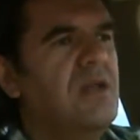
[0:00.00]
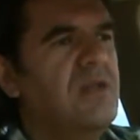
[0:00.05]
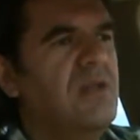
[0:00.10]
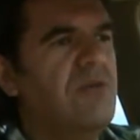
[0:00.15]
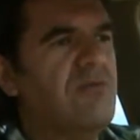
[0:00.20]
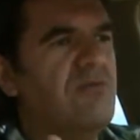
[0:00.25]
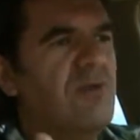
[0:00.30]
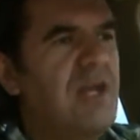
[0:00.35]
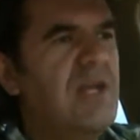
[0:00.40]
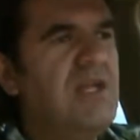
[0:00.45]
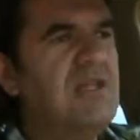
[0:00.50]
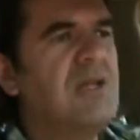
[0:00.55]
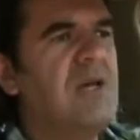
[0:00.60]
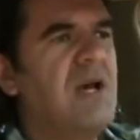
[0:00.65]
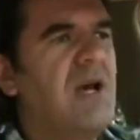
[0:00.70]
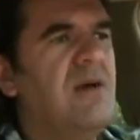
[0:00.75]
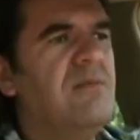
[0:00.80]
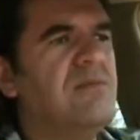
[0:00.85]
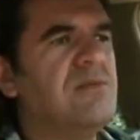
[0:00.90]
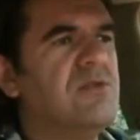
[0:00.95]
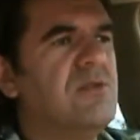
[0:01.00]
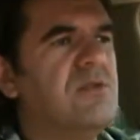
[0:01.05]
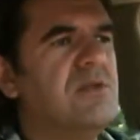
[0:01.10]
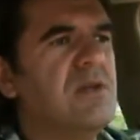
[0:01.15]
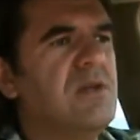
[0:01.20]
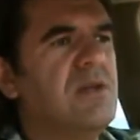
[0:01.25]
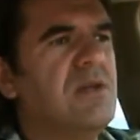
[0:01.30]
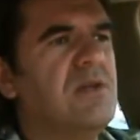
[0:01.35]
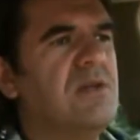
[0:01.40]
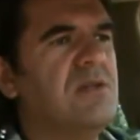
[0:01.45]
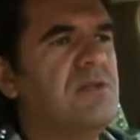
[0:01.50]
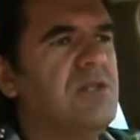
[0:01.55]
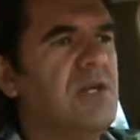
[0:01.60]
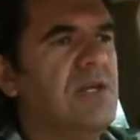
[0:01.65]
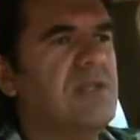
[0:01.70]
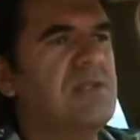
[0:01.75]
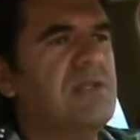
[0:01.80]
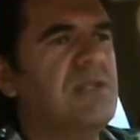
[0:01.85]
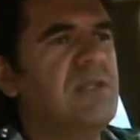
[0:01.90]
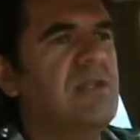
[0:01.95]
the rain comes on the
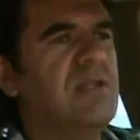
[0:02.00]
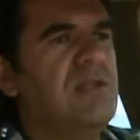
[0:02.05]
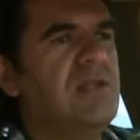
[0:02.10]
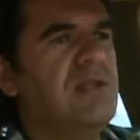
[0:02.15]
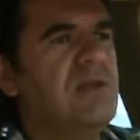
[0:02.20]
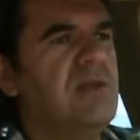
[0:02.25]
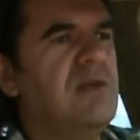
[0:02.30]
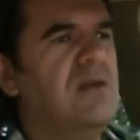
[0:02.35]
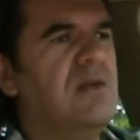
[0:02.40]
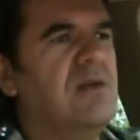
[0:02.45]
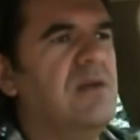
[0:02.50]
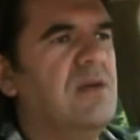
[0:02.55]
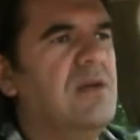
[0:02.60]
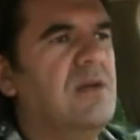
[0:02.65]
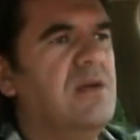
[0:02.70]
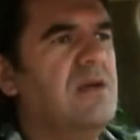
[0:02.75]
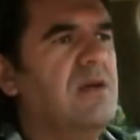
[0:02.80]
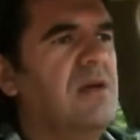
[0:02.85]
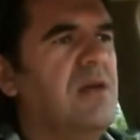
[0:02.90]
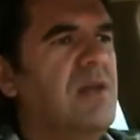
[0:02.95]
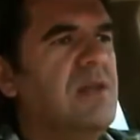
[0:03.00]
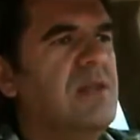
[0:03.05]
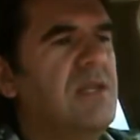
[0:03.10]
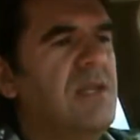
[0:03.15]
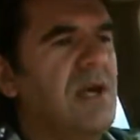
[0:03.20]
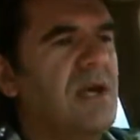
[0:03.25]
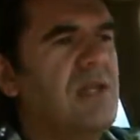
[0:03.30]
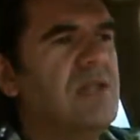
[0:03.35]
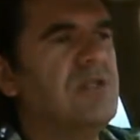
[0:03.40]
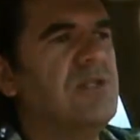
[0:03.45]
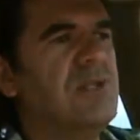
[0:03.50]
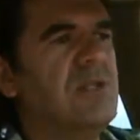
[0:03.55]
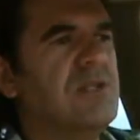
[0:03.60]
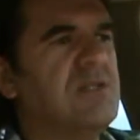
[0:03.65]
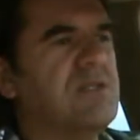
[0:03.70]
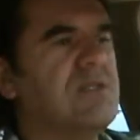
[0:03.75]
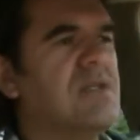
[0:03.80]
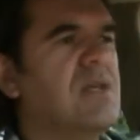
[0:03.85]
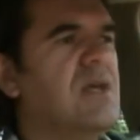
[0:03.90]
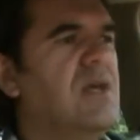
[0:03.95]
just and the
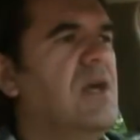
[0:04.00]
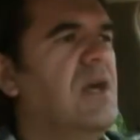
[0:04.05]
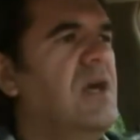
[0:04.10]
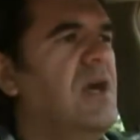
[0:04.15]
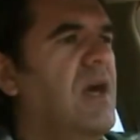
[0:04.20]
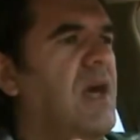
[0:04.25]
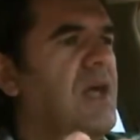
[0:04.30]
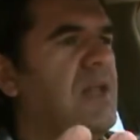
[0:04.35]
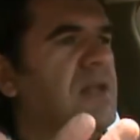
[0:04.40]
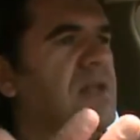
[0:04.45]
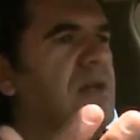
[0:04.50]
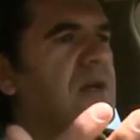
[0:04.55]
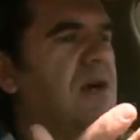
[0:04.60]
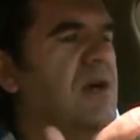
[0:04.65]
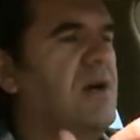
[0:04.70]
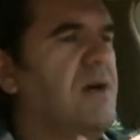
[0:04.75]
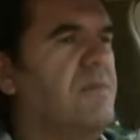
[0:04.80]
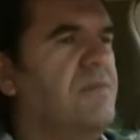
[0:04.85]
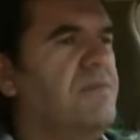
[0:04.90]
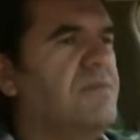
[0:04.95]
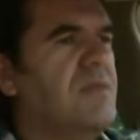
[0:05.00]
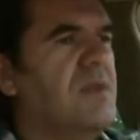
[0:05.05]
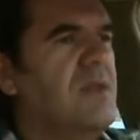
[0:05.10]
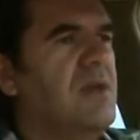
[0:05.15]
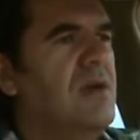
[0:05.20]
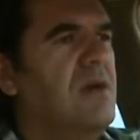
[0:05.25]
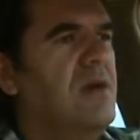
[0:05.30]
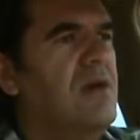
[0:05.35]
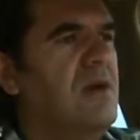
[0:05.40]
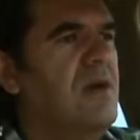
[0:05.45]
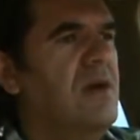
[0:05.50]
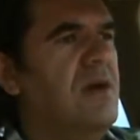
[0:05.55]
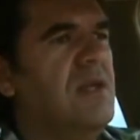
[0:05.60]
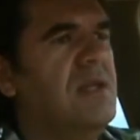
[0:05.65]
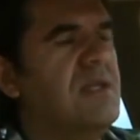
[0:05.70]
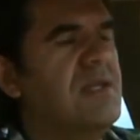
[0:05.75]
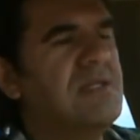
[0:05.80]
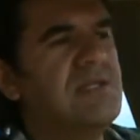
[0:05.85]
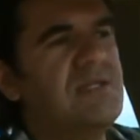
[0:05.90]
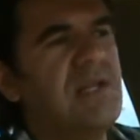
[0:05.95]
unjust, and
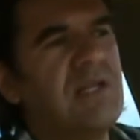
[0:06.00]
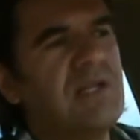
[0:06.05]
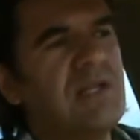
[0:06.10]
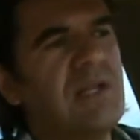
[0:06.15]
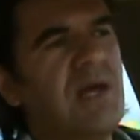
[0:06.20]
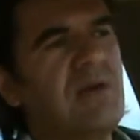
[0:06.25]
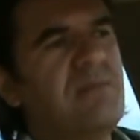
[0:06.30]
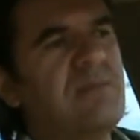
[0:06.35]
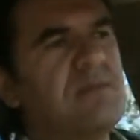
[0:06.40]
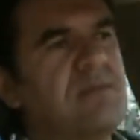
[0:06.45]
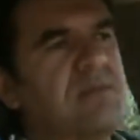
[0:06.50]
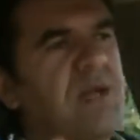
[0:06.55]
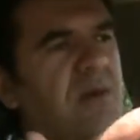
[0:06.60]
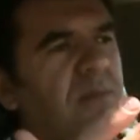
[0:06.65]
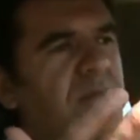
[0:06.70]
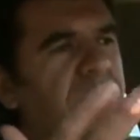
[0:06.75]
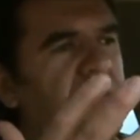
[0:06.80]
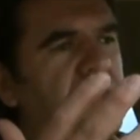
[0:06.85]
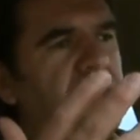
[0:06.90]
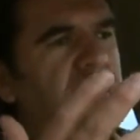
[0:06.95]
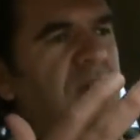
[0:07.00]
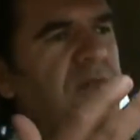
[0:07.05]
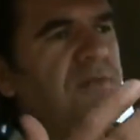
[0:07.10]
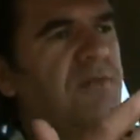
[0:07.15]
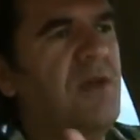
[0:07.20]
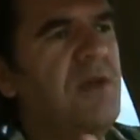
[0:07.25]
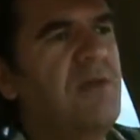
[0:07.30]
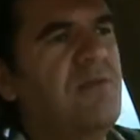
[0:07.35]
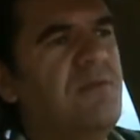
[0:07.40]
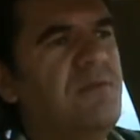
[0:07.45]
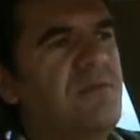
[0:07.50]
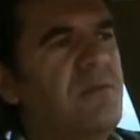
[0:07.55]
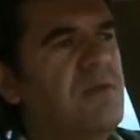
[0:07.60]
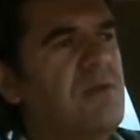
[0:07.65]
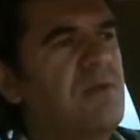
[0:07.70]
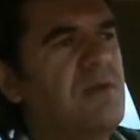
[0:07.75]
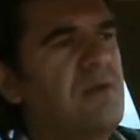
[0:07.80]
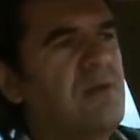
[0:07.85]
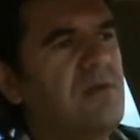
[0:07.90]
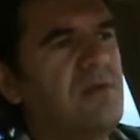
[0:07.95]
the sun comes up for the
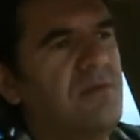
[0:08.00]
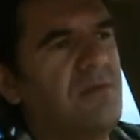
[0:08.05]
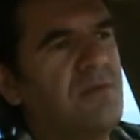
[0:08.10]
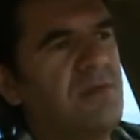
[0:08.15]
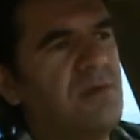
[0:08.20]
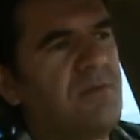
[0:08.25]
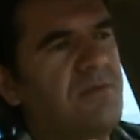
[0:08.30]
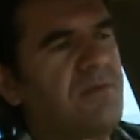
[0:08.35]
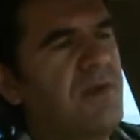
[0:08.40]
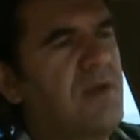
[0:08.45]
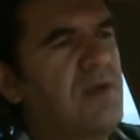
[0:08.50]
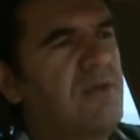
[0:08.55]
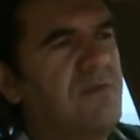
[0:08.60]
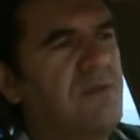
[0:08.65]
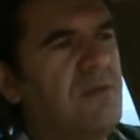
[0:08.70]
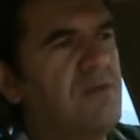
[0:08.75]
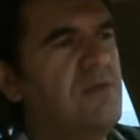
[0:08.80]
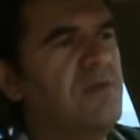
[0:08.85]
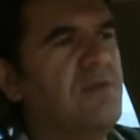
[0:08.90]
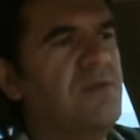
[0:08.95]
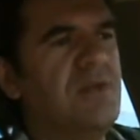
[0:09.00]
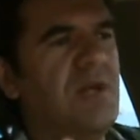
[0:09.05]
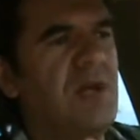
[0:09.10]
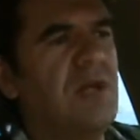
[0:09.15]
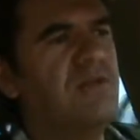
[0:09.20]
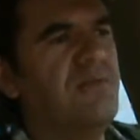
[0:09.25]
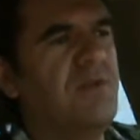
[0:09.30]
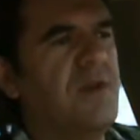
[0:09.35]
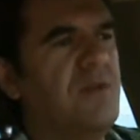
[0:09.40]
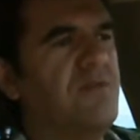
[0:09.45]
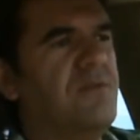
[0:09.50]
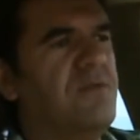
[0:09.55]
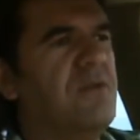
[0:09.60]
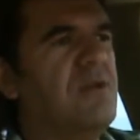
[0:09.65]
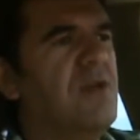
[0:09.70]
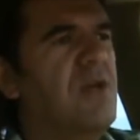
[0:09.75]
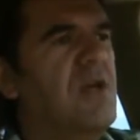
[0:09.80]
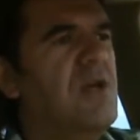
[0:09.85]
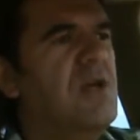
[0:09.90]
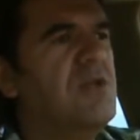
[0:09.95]
faithful and for the
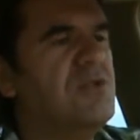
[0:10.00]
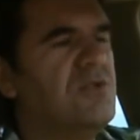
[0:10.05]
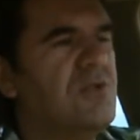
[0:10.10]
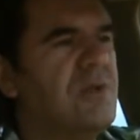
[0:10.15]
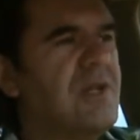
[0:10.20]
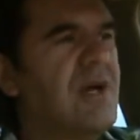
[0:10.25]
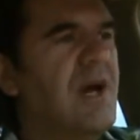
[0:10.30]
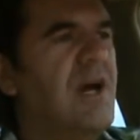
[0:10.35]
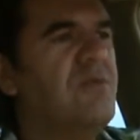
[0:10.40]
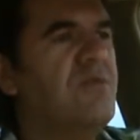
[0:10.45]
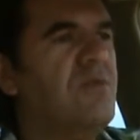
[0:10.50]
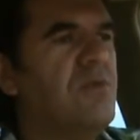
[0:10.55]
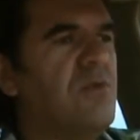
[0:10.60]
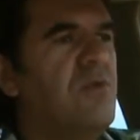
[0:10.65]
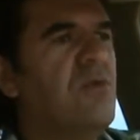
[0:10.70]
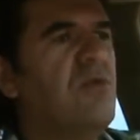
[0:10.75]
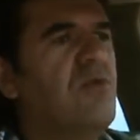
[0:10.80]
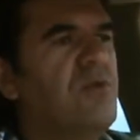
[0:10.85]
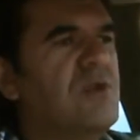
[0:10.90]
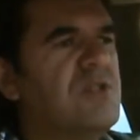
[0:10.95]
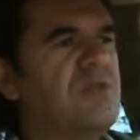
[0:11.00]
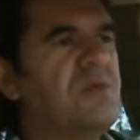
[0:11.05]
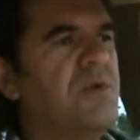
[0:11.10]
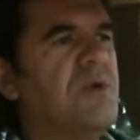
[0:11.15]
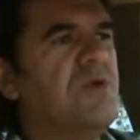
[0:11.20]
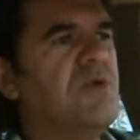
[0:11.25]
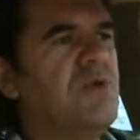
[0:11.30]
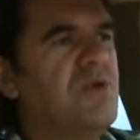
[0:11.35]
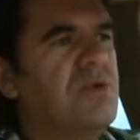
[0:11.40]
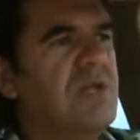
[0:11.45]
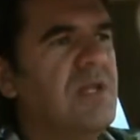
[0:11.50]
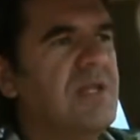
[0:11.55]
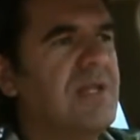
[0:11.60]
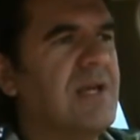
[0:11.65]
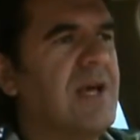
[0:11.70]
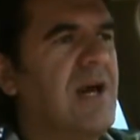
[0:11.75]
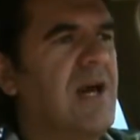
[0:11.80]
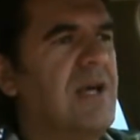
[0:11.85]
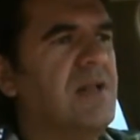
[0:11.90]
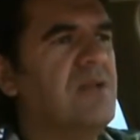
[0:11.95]
unfaithful. So God will always be good
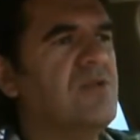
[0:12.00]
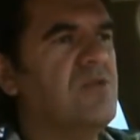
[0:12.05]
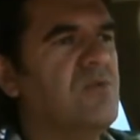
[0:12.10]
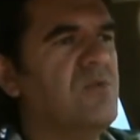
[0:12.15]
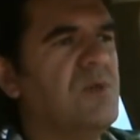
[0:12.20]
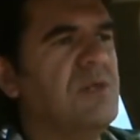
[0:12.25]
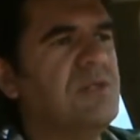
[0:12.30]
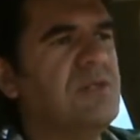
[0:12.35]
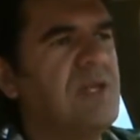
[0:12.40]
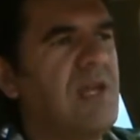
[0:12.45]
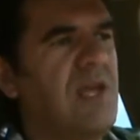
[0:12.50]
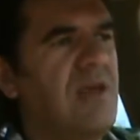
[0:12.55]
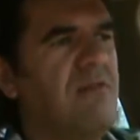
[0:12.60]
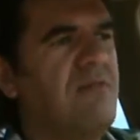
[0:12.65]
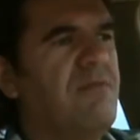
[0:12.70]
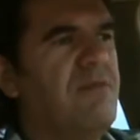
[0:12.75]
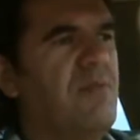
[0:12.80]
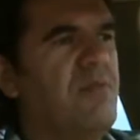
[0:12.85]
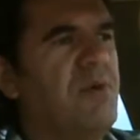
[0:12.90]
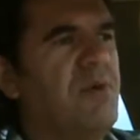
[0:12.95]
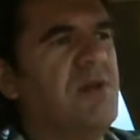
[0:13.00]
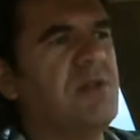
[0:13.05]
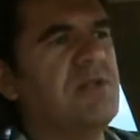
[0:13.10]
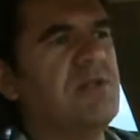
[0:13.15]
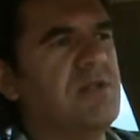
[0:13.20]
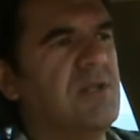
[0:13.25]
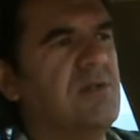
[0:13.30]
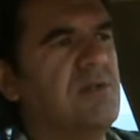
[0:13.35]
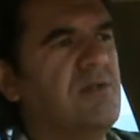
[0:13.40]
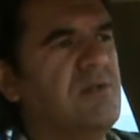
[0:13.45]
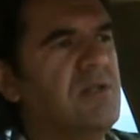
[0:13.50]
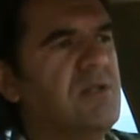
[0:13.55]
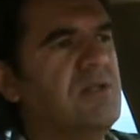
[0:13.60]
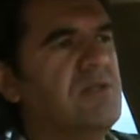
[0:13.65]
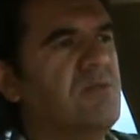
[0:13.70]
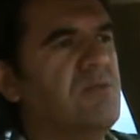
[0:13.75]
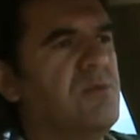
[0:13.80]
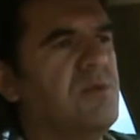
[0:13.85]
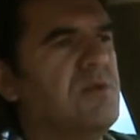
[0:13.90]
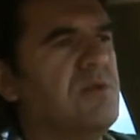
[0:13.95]
and kind towards every person on
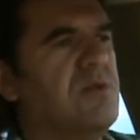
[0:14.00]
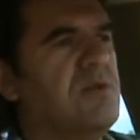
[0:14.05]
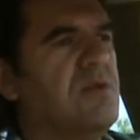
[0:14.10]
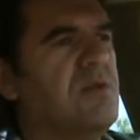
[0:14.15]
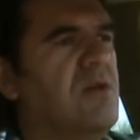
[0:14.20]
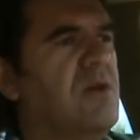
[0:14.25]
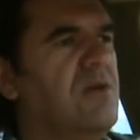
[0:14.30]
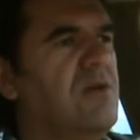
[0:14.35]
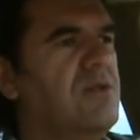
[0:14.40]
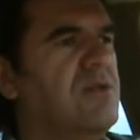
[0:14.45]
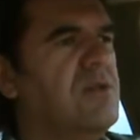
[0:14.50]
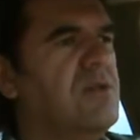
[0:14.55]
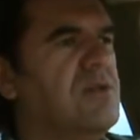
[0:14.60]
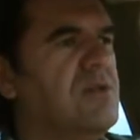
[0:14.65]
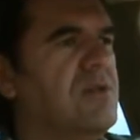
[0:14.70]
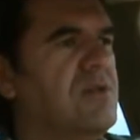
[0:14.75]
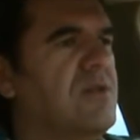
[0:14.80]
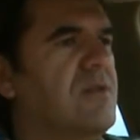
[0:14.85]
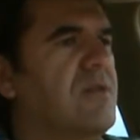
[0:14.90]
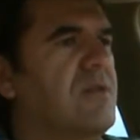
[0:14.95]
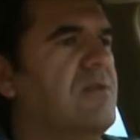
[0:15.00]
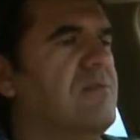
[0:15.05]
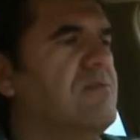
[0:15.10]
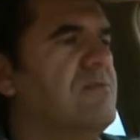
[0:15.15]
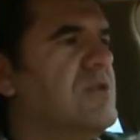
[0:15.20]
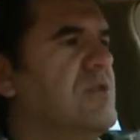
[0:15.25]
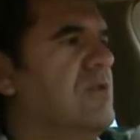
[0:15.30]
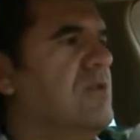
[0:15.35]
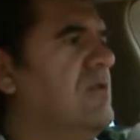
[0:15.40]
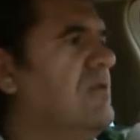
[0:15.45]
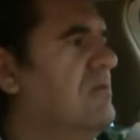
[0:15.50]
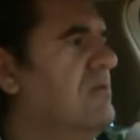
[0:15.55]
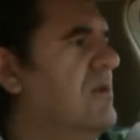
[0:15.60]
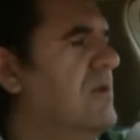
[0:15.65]
this world, on this earth. So